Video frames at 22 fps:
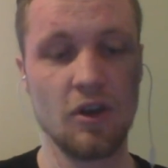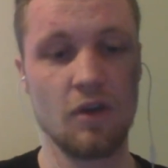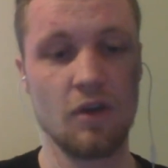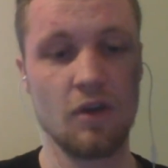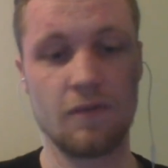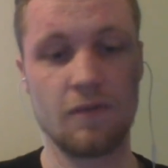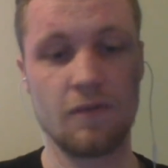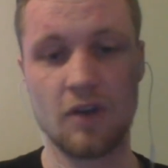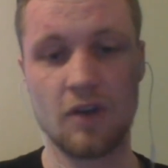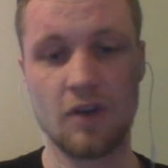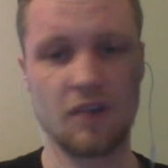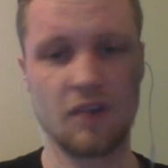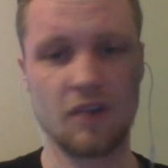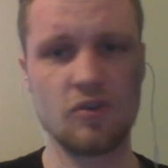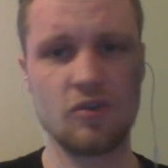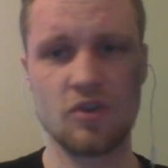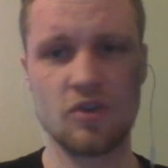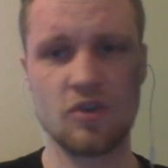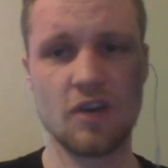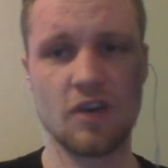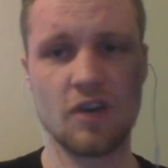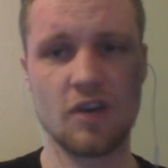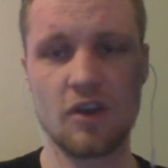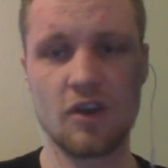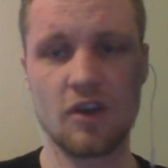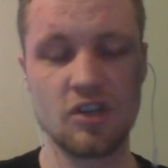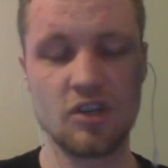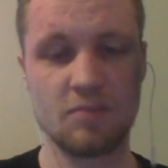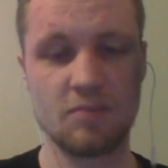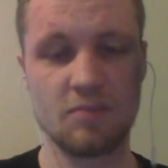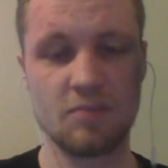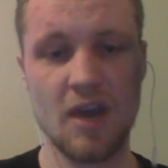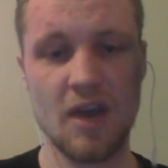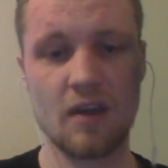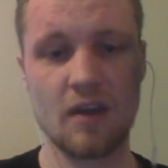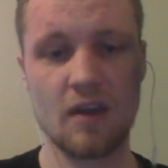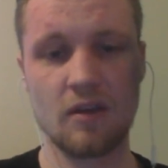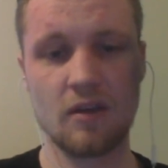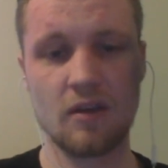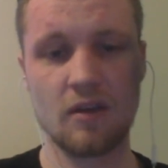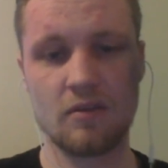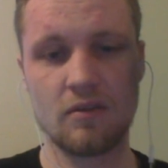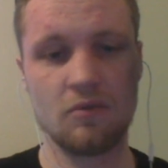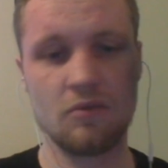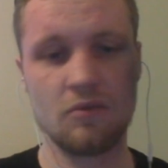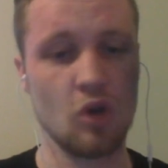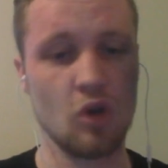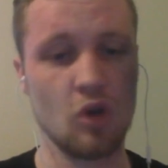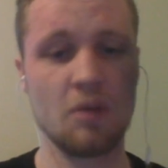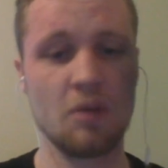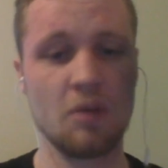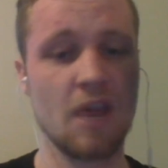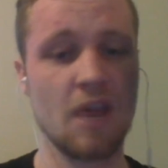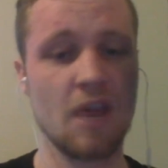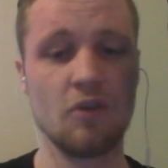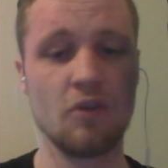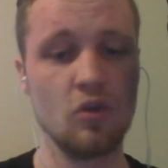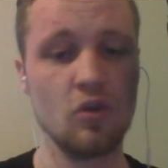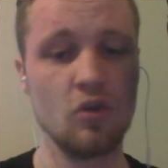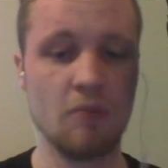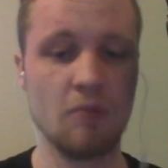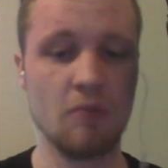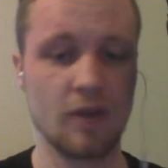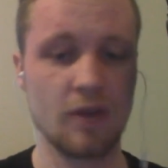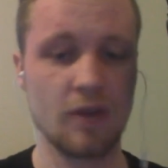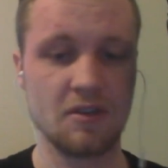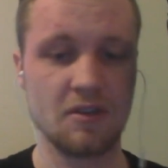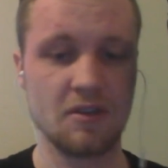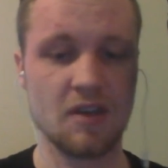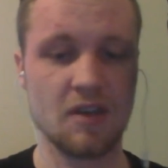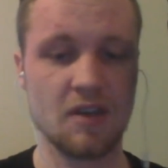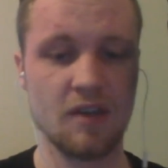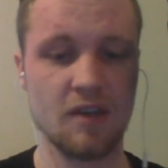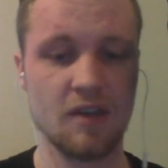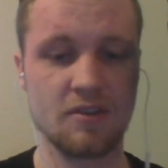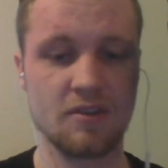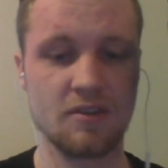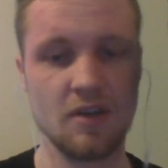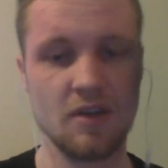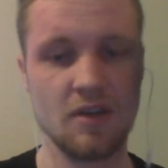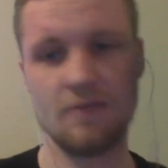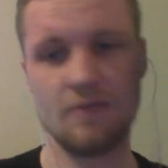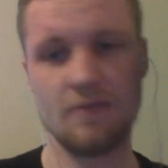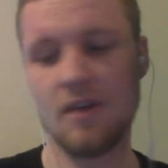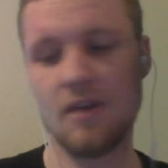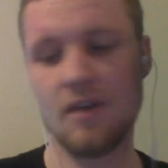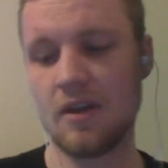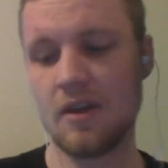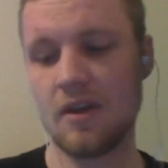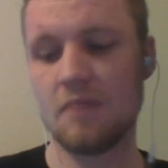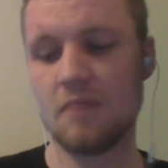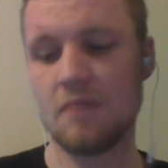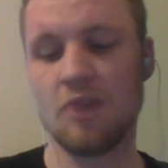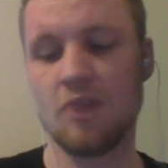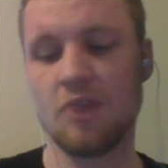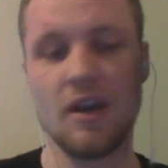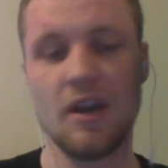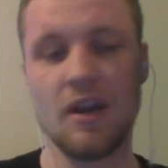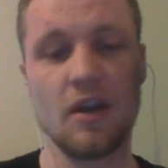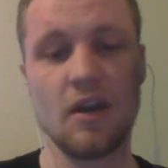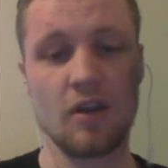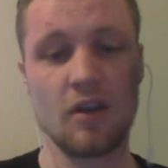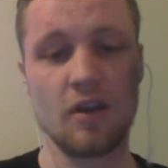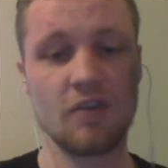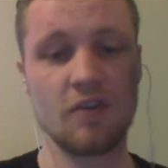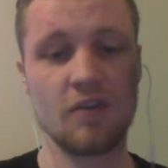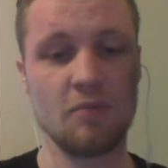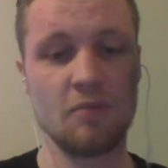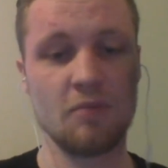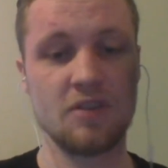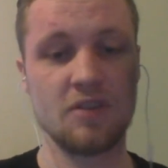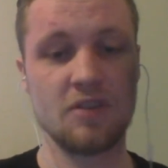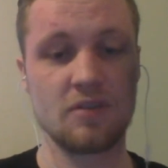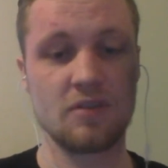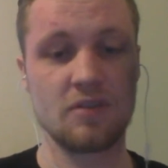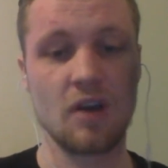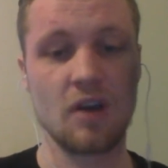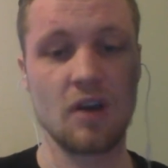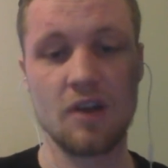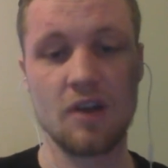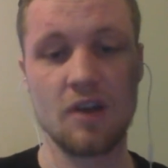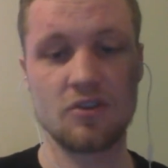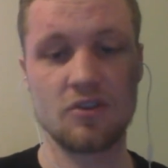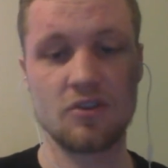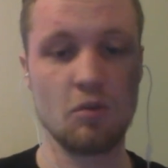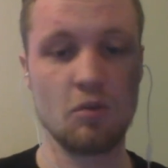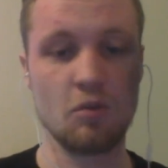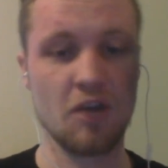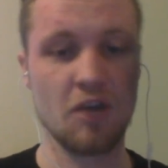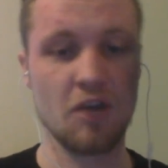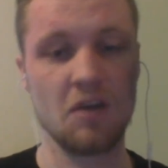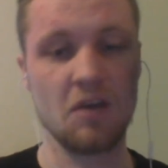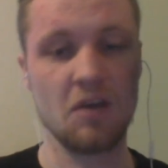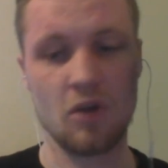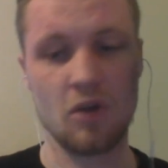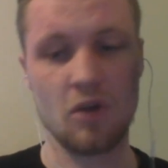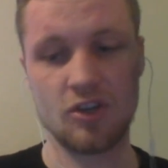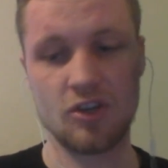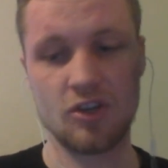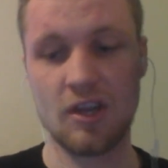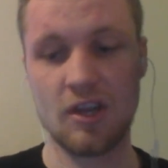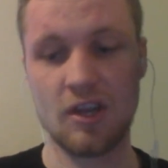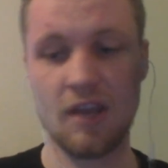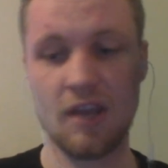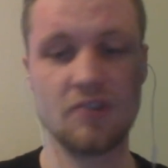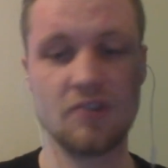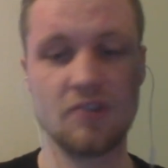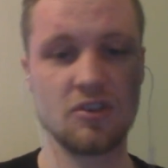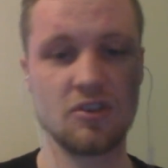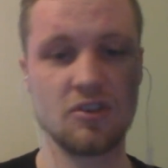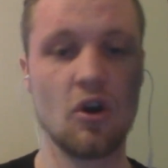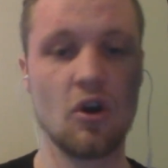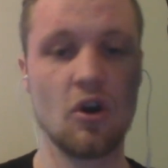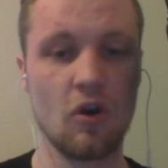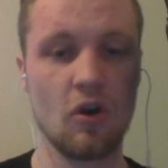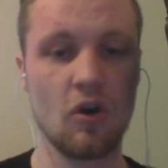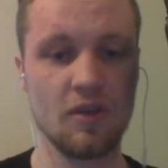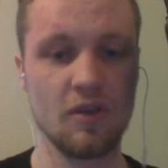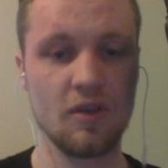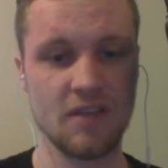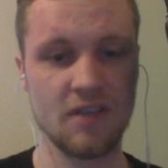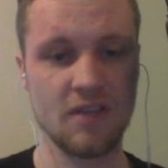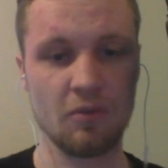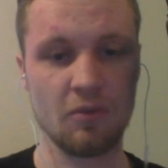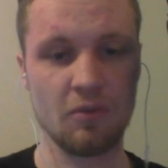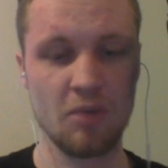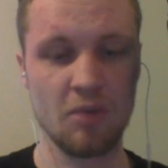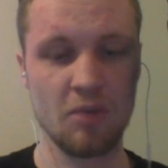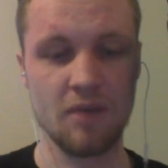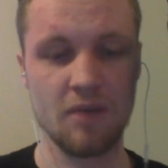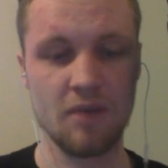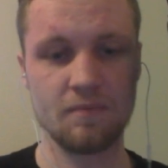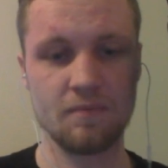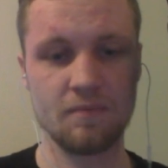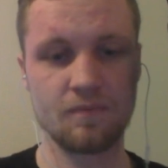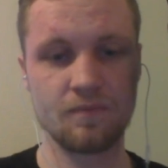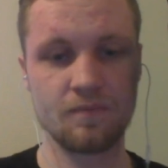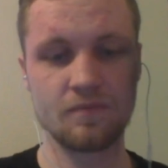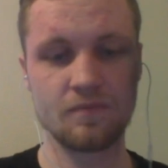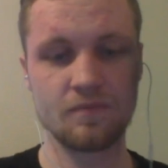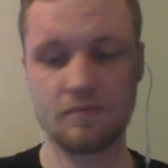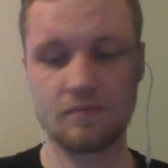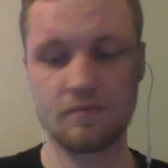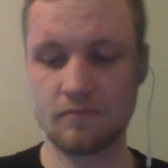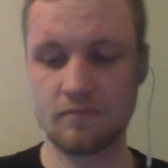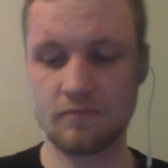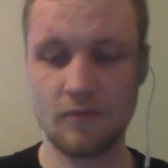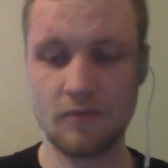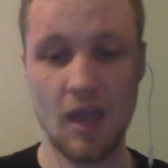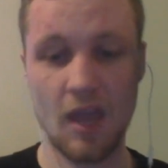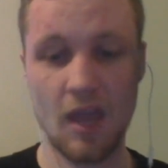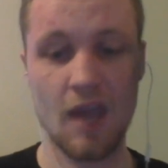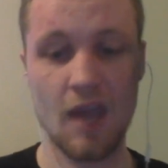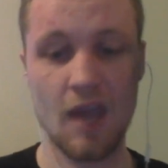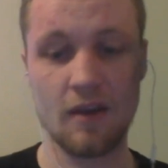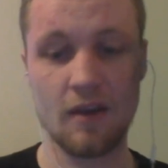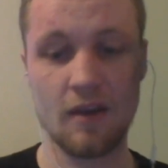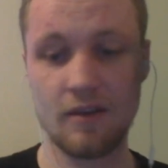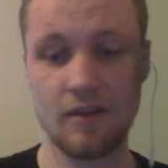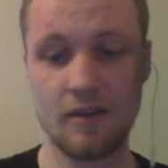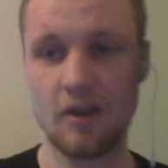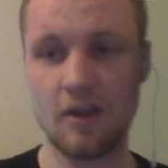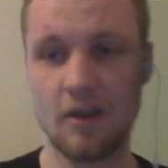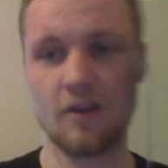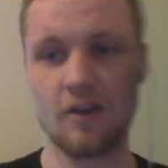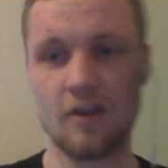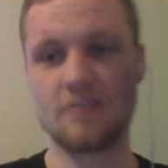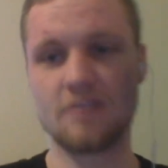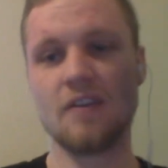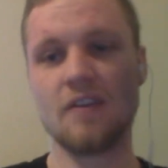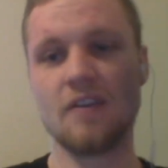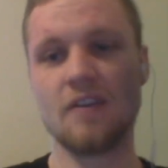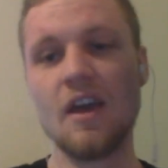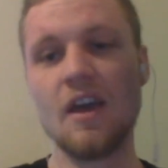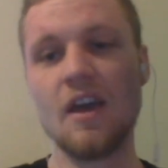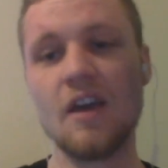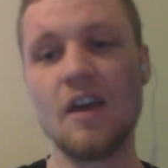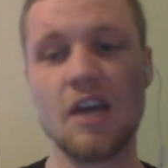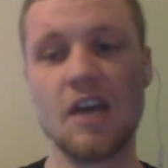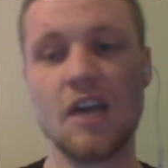we know for like two generations back, nobody ever knew about this kind of stuff. But now the government's got it so brainwashed. Hey, this is all it's ever been. And you know, it's